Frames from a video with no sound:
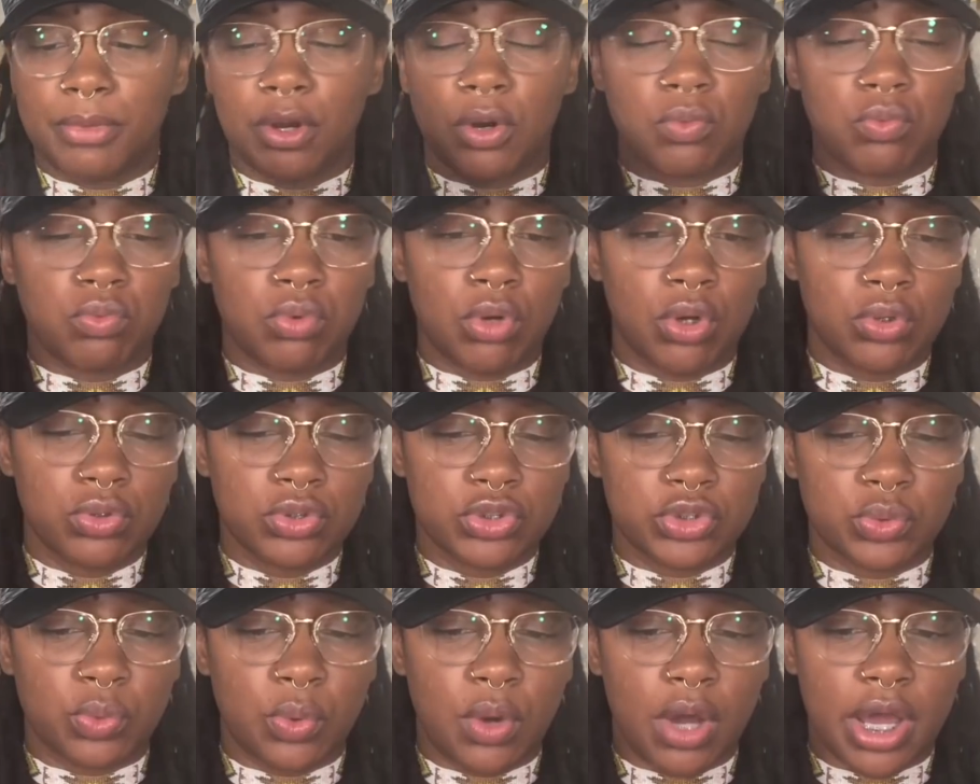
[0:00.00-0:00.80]

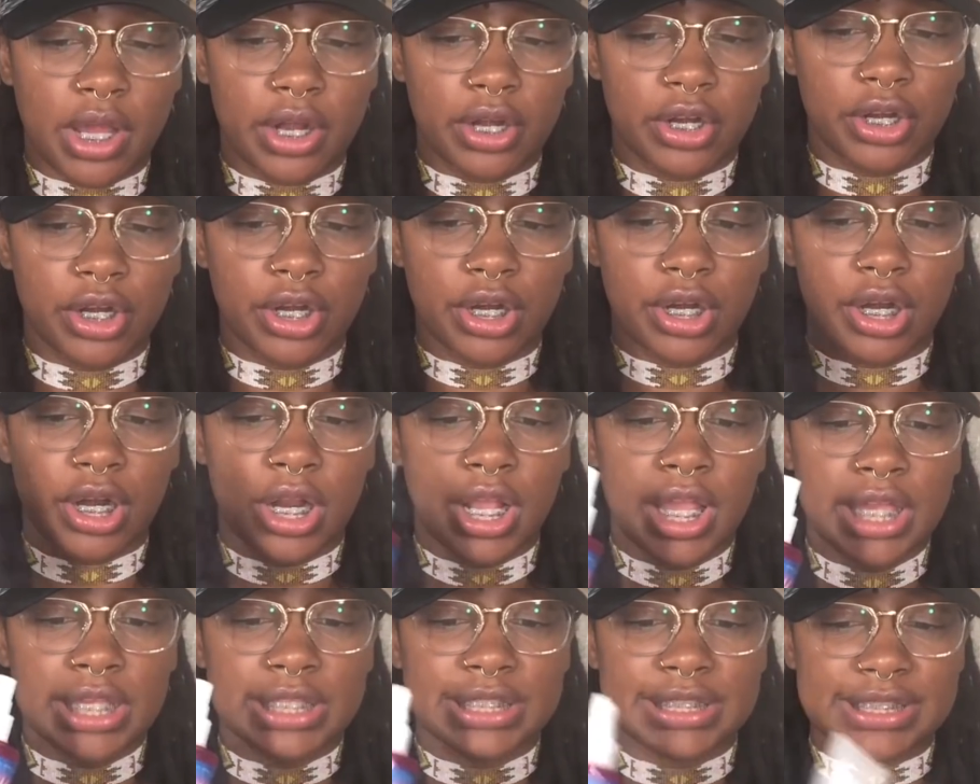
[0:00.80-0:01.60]
rose water,
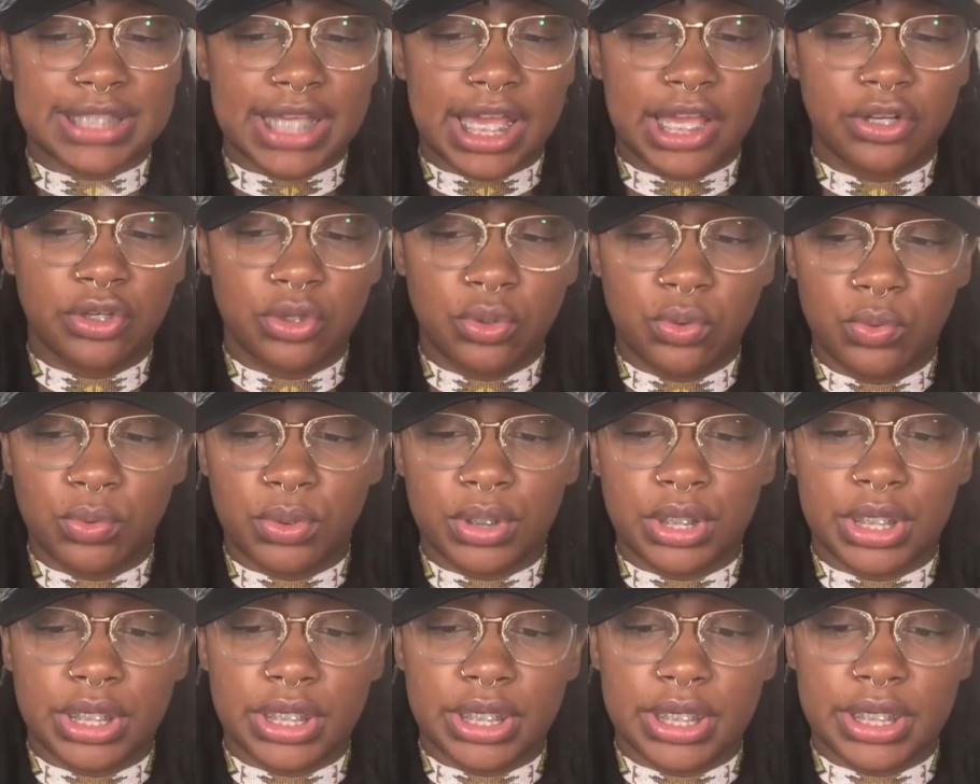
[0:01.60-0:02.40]

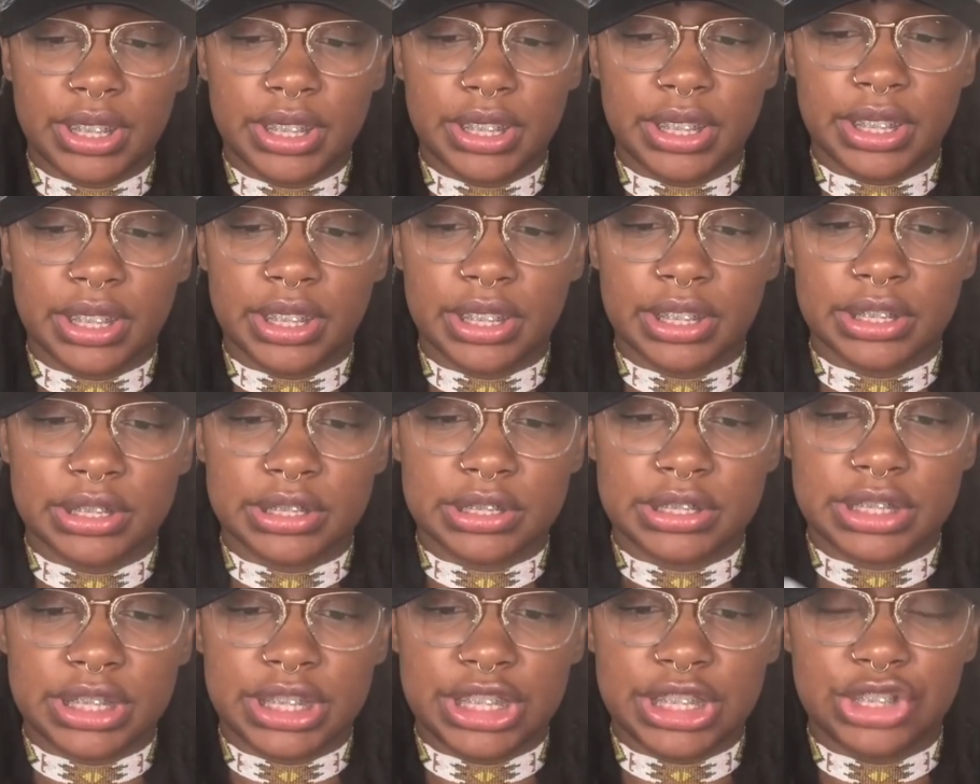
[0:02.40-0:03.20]
sandalwood,
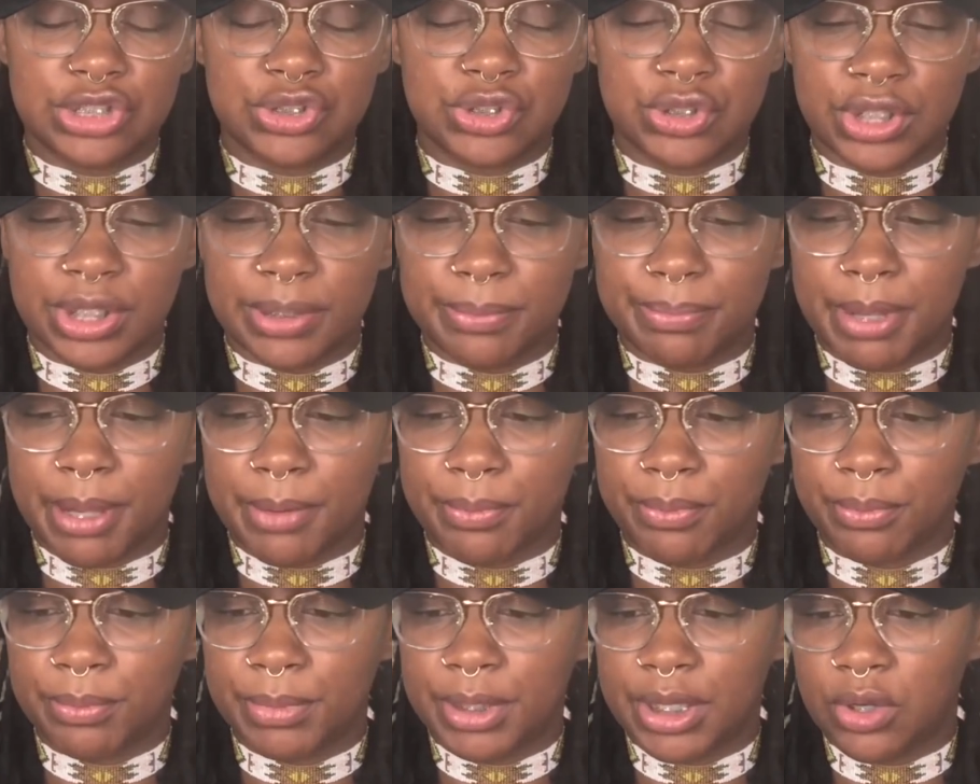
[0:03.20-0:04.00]
tea tree, and
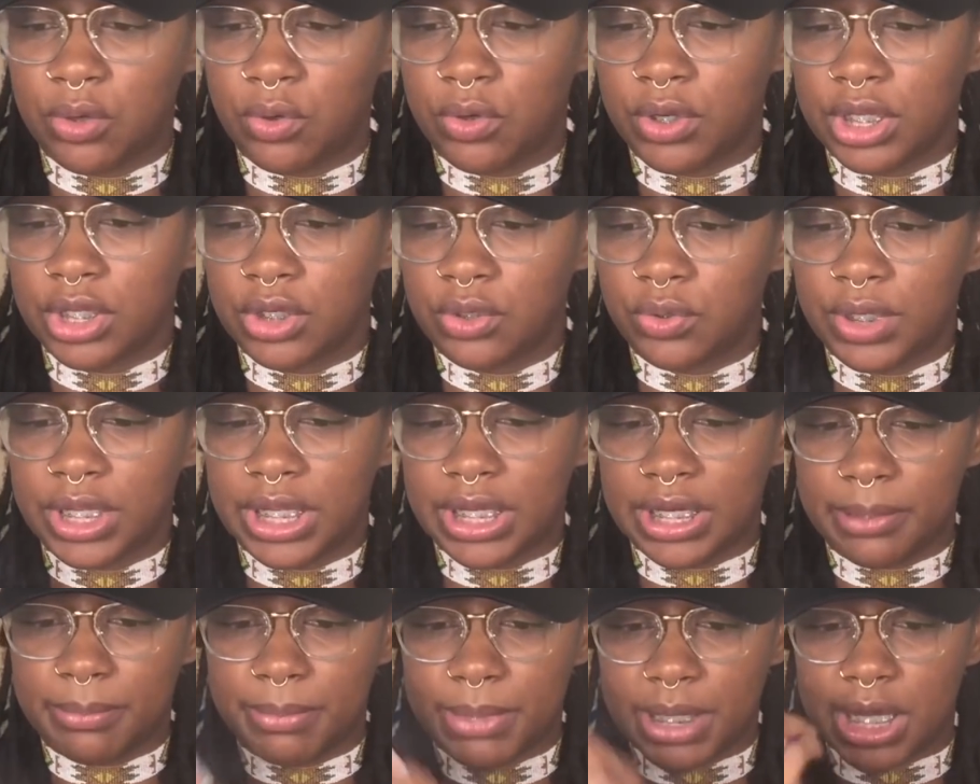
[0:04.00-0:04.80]
peppermint oil
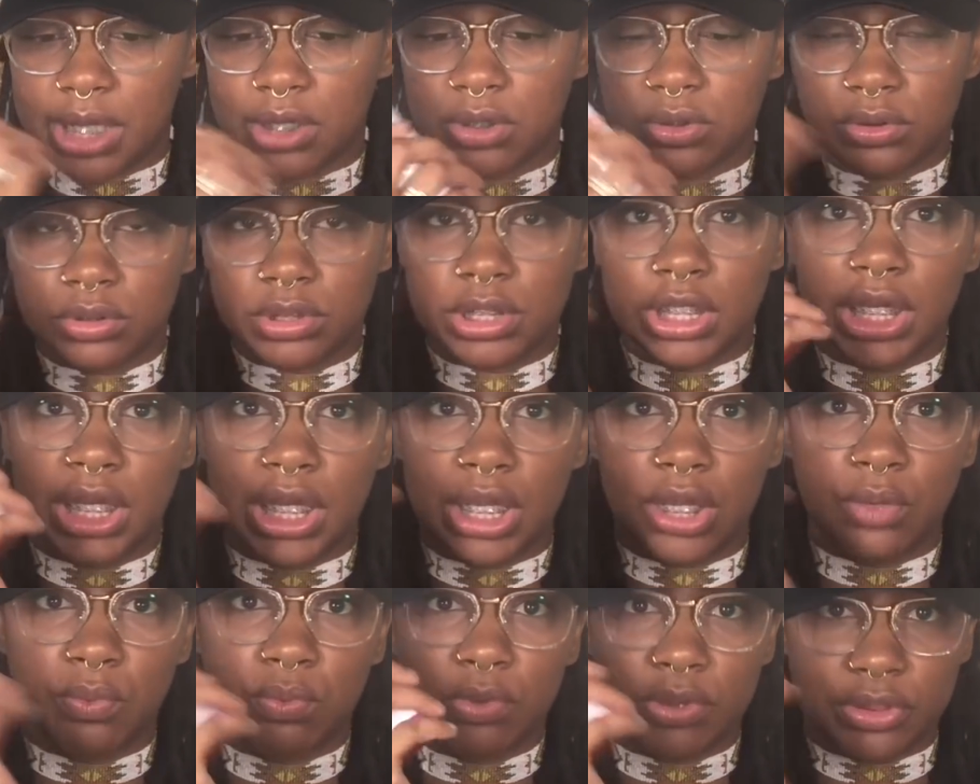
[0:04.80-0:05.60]
in a bottle
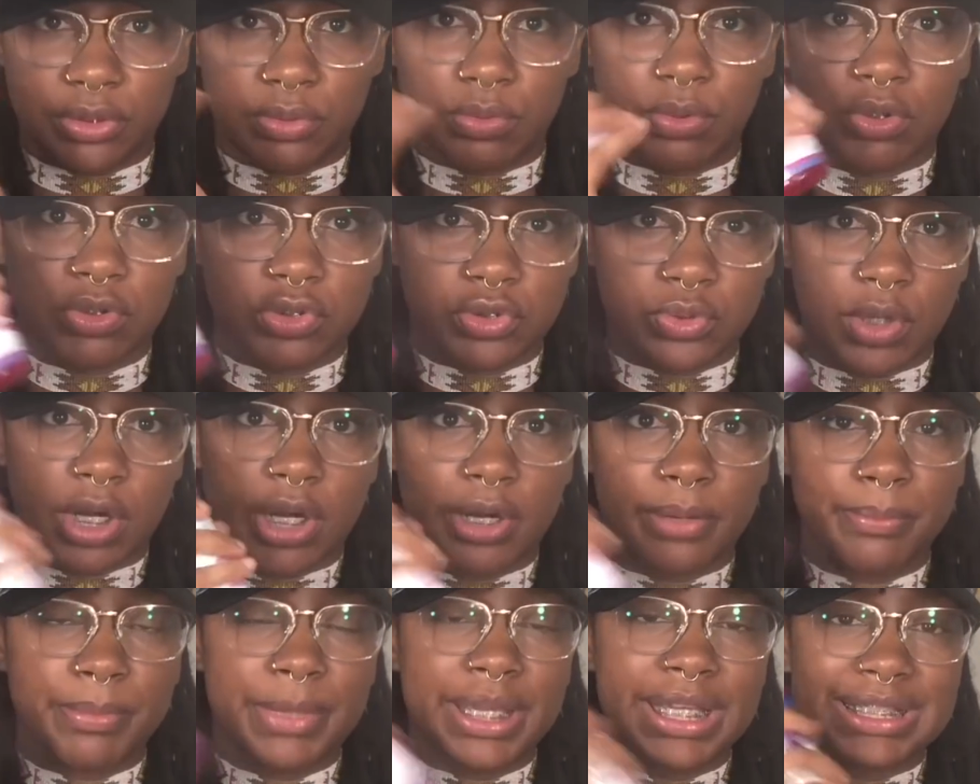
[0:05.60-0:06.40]
with the rose
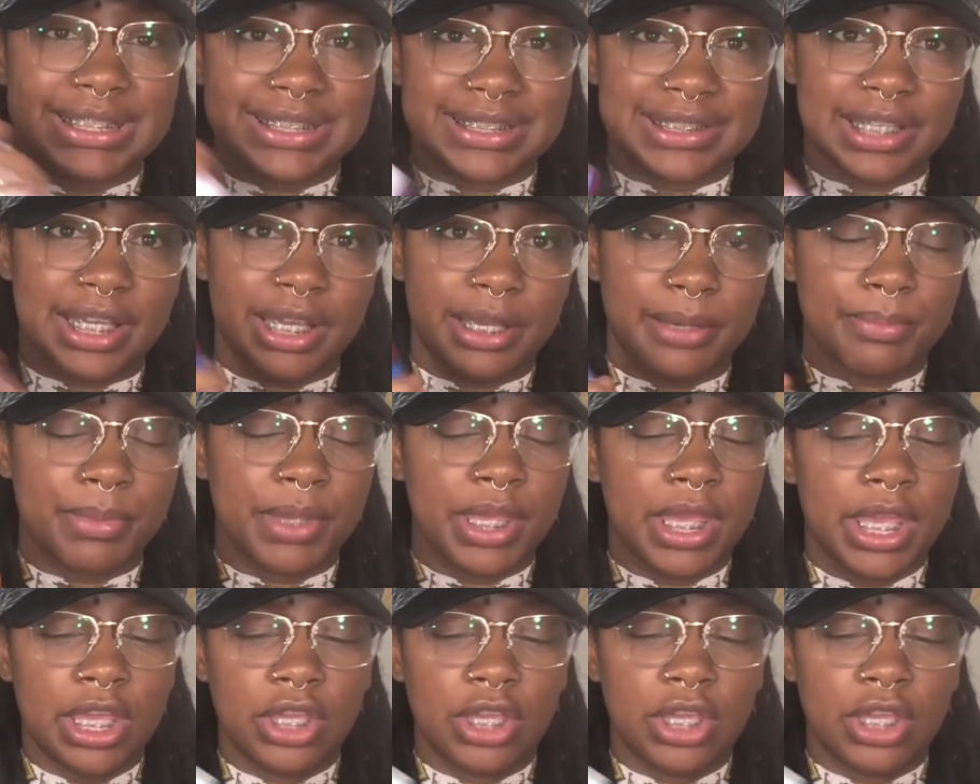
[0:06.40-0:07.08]
water mixed up.